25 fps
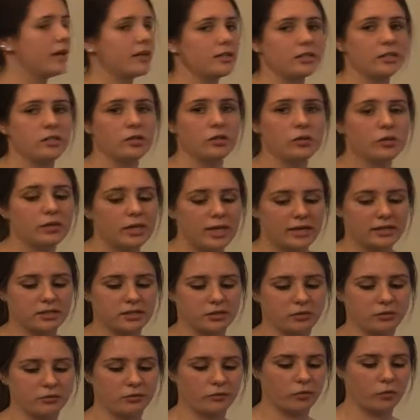Act
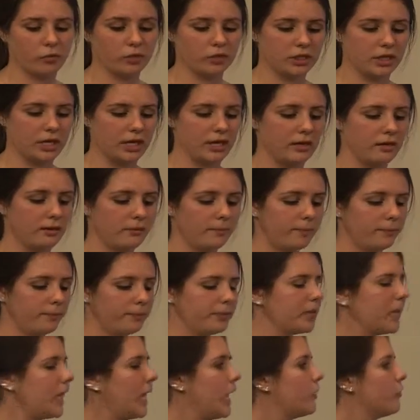2014
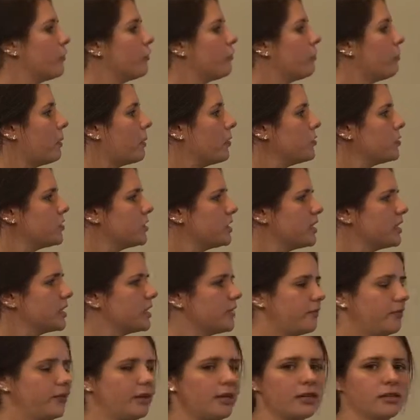are of most
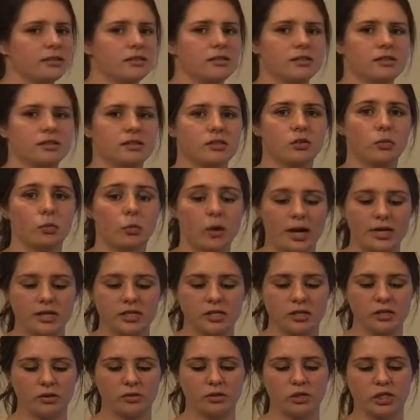significance to
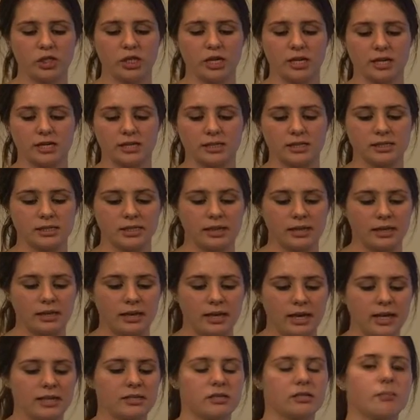Whitestone cheese
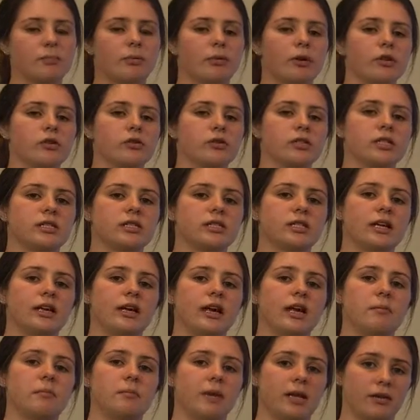as the processor
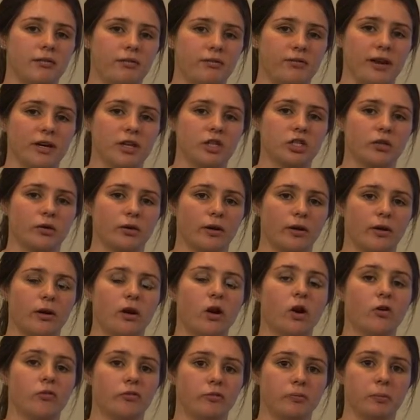and manufacturer
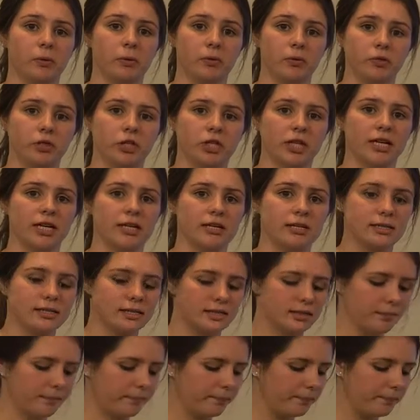of blue cheese.